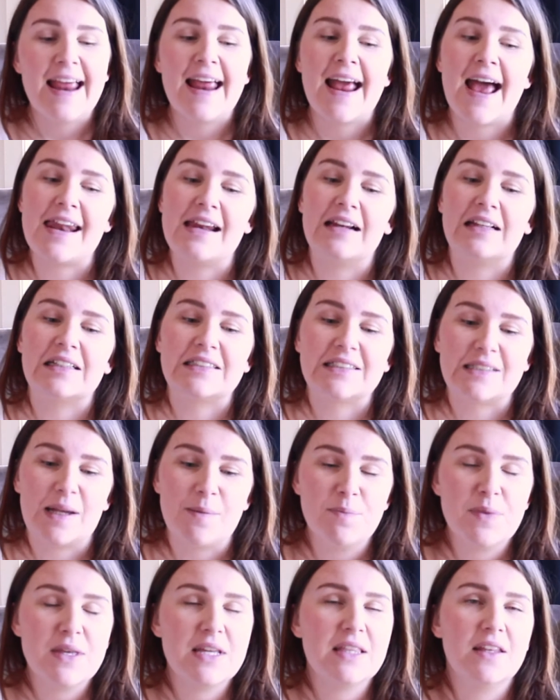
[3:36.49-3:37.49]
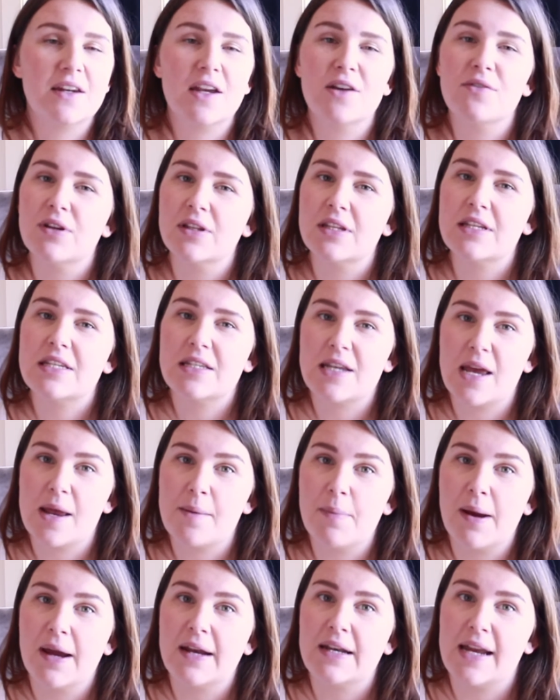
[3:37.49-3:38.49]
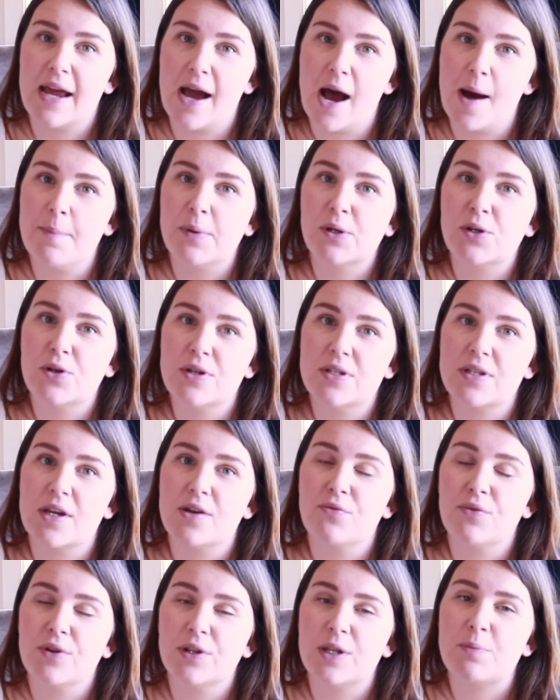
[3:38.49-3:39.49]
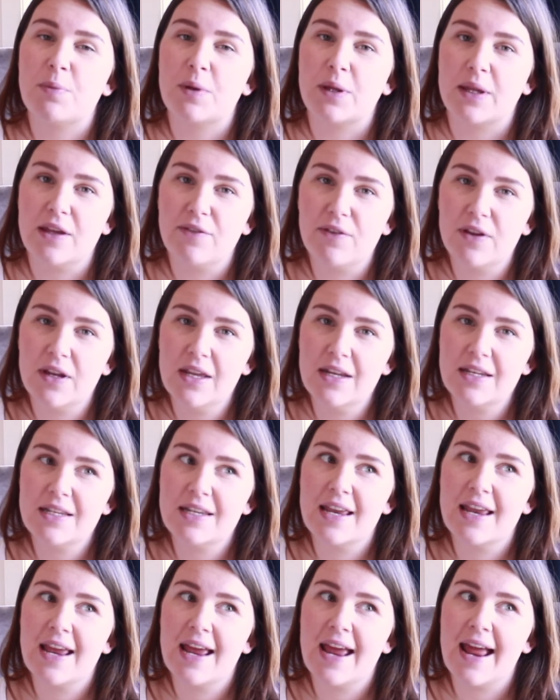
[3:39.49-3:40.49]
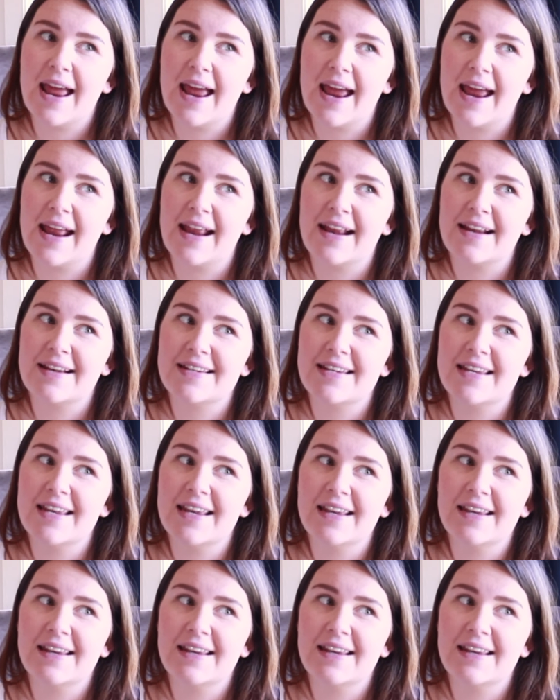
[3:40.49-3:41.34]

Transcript: and it is something that I really stand by now because I really believe in it, and